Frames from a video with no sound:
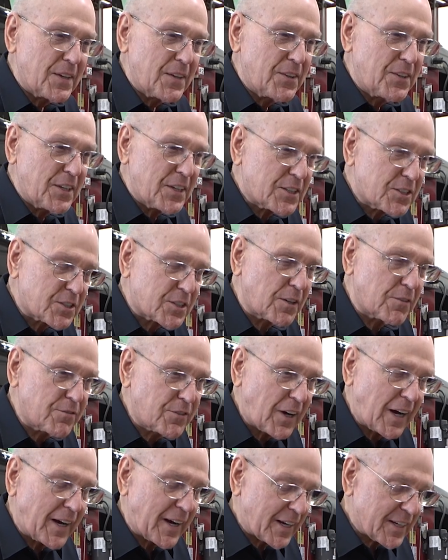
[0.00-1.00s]
This
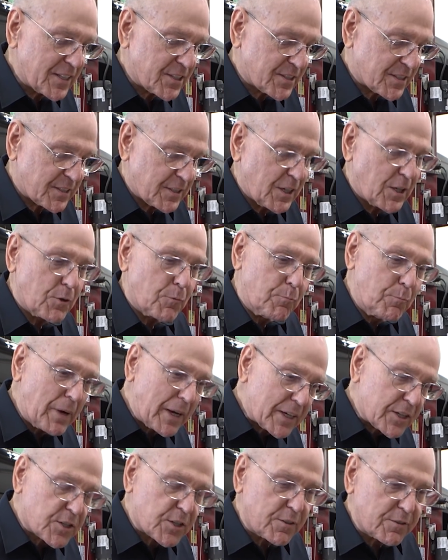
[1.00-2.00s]
device
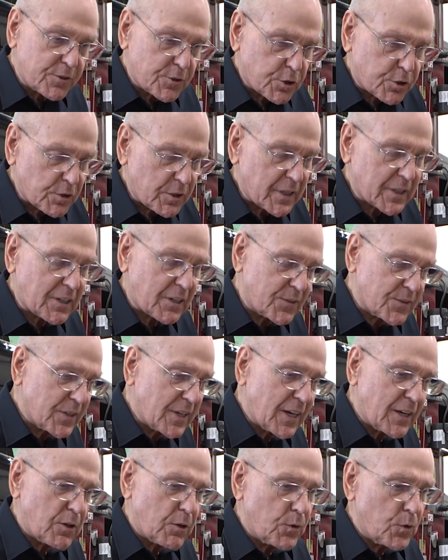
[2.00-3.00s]
makes your truck
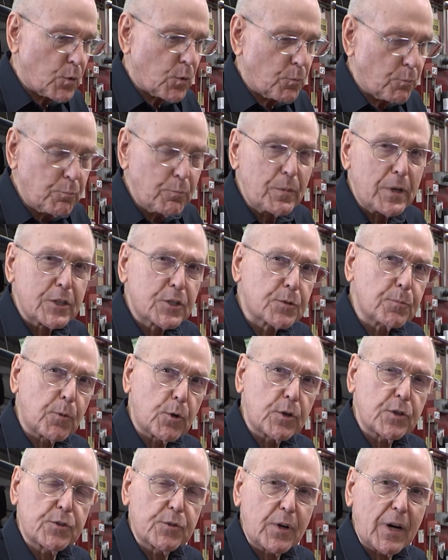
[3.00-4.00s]
much
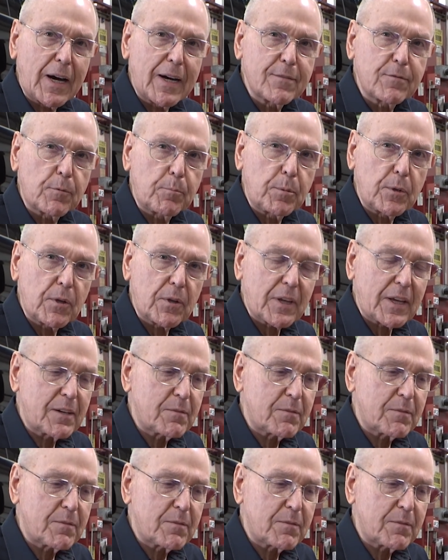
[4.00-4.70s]
more drivable